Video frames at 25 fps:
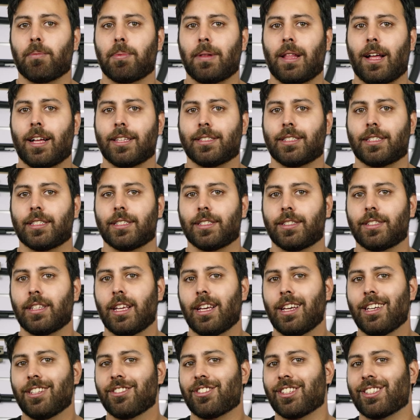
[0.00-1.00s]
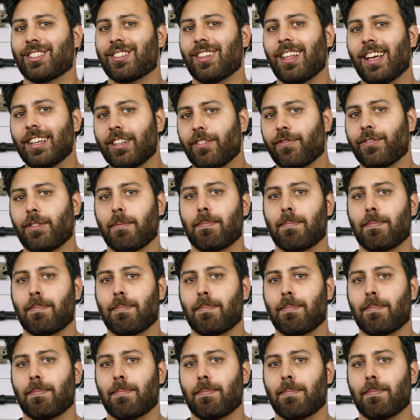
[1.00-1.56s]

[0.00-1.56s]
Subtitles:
blasters. Just slide off the